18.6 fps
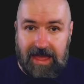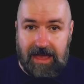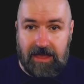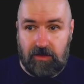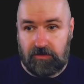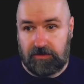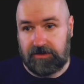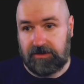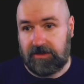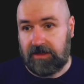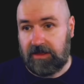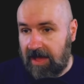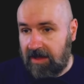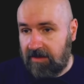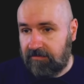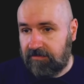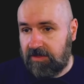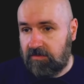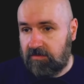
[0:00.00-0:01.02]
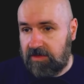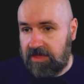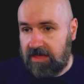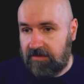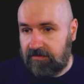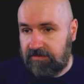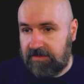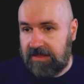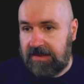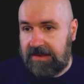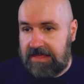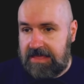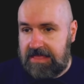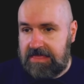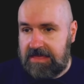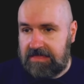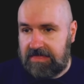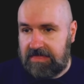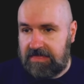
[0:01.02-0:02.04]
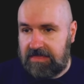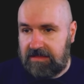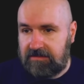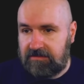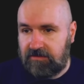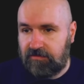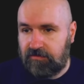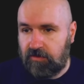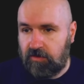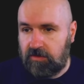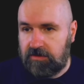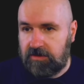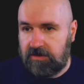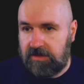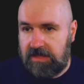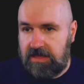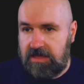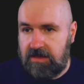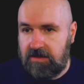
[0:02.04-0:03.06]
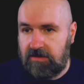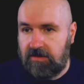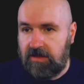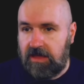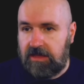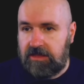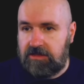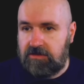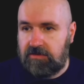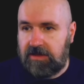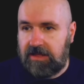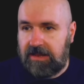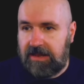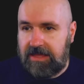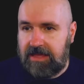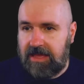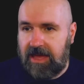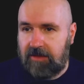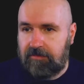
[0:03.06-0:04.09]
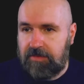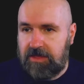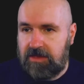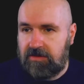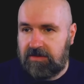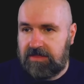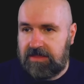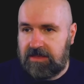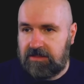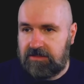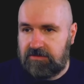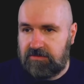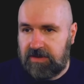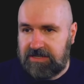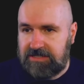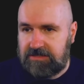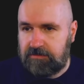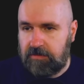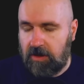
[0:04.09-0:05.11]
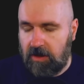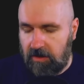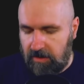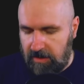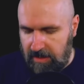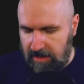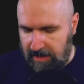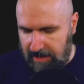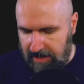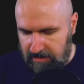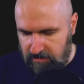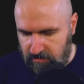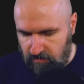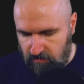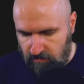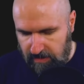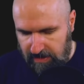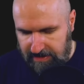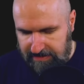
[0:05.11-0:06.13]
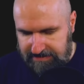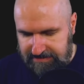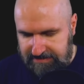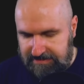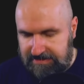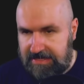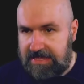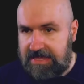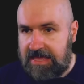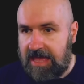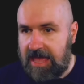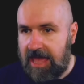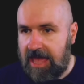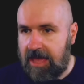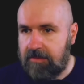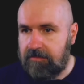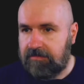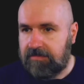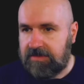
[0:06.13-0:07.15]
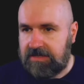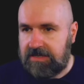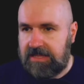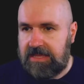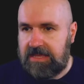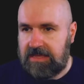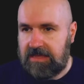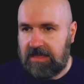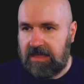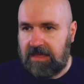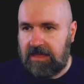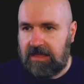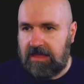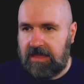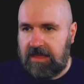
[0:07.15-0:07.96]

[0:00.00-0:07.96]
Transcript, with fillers: Laion. After we have deleted this folder here, you click up here in the address bar and you write C M D.